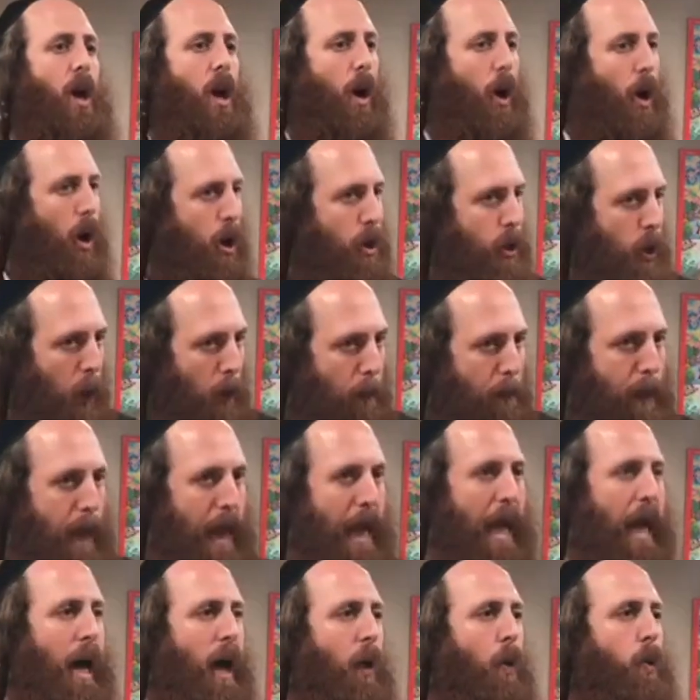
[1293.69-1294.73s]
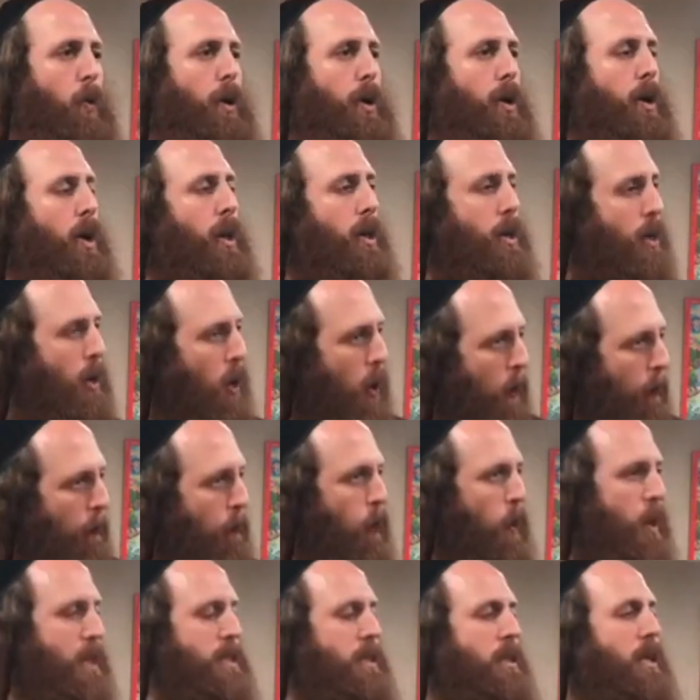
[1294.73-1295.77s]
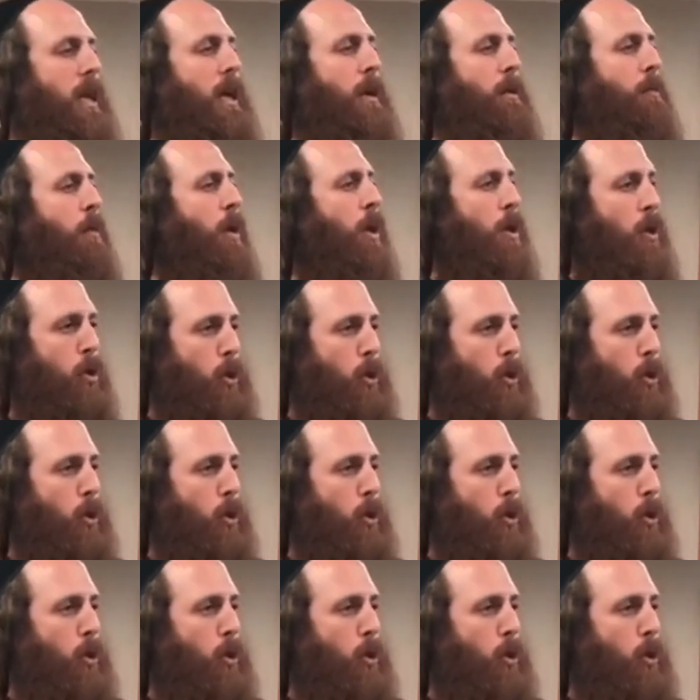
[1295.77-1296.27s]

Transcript: all your power, your wisdom,